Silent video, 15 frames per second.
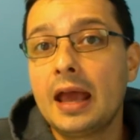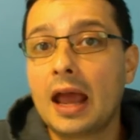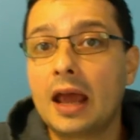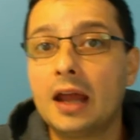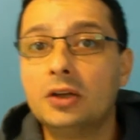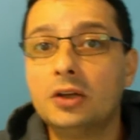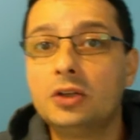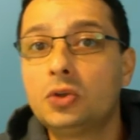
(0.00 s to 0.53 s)

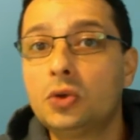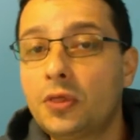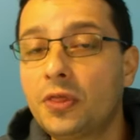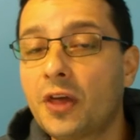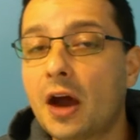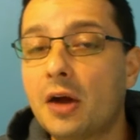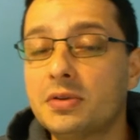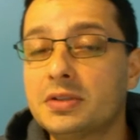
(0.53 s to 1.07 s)
and
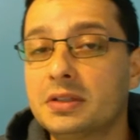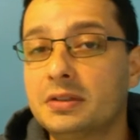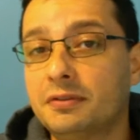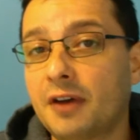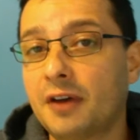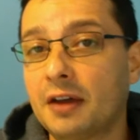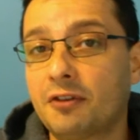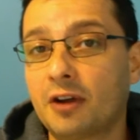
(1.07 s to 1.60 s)

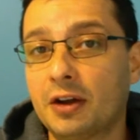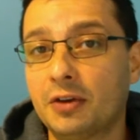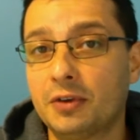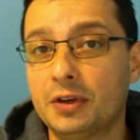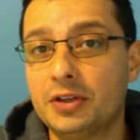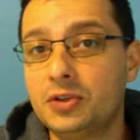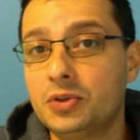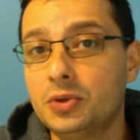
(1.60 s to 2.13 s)

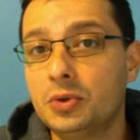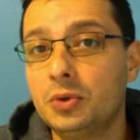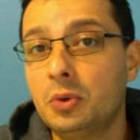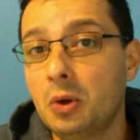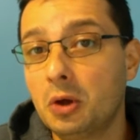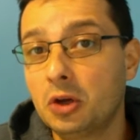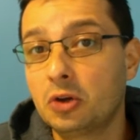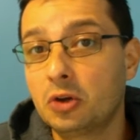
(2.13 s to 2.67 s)
2,500 to
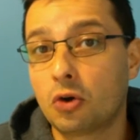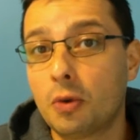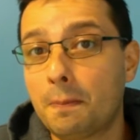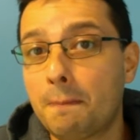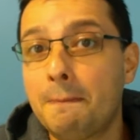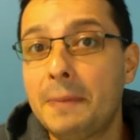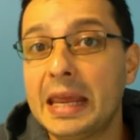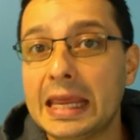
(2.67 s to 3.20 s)

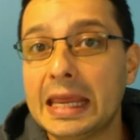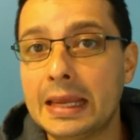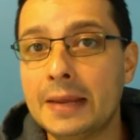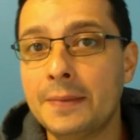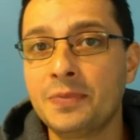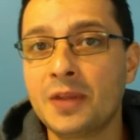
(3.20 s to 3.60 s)
group B.